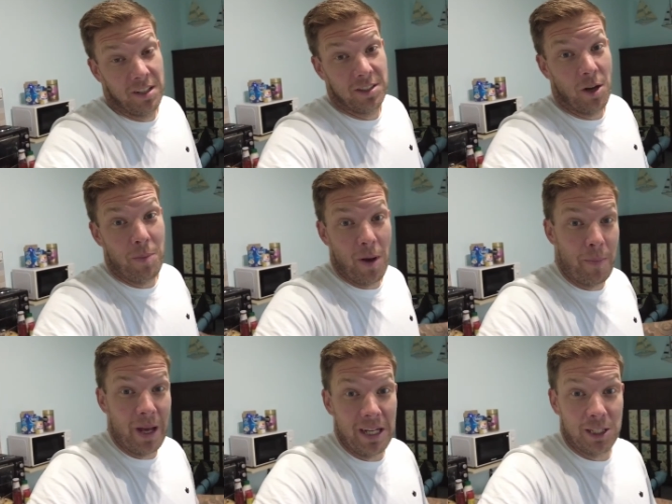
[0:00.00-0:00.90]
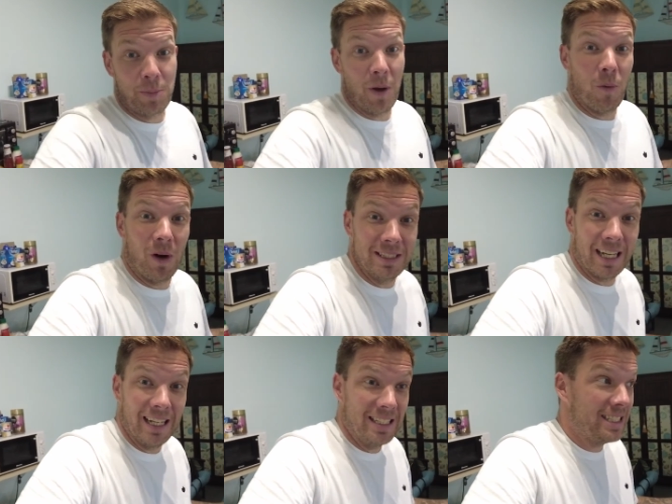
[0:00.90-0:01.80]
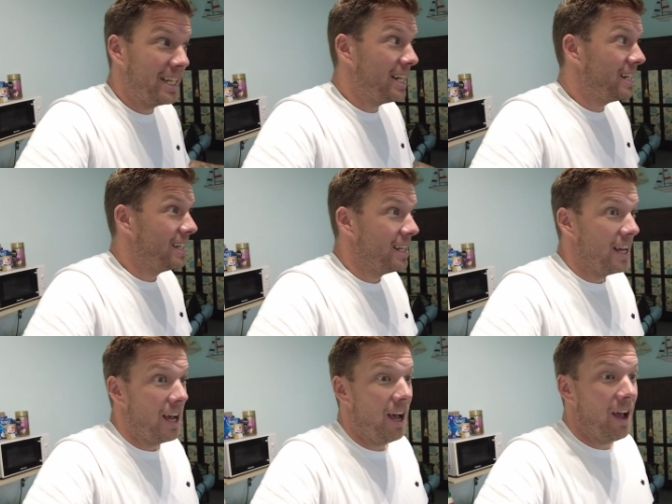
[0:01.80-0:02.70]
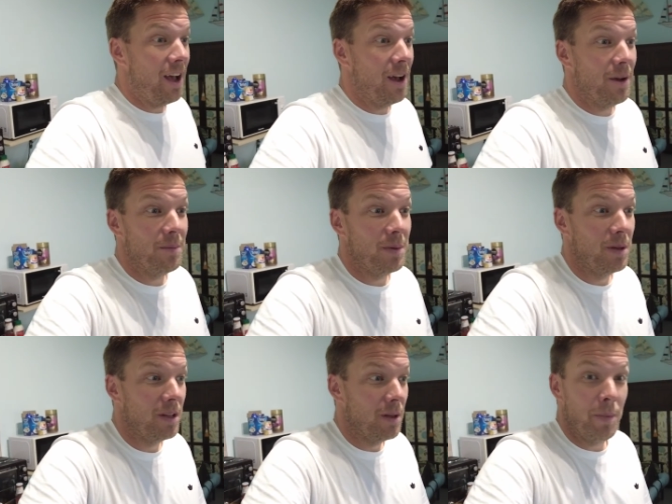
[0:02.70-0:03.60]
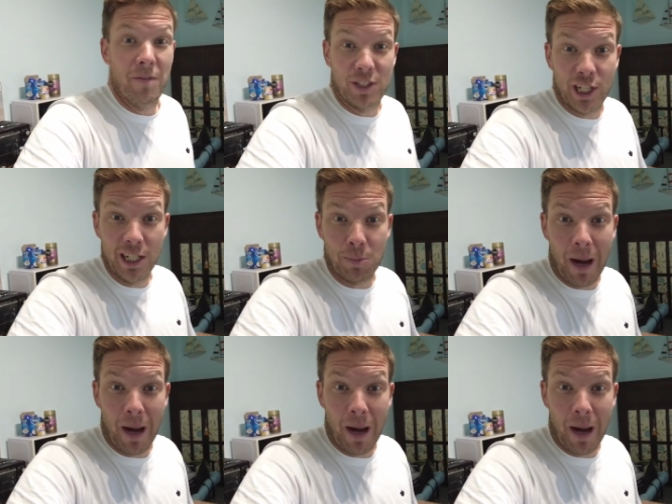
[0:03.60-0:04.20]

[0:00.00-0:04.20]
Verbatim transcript: So a bit of beach, bit of wine tasting, bit of a cheese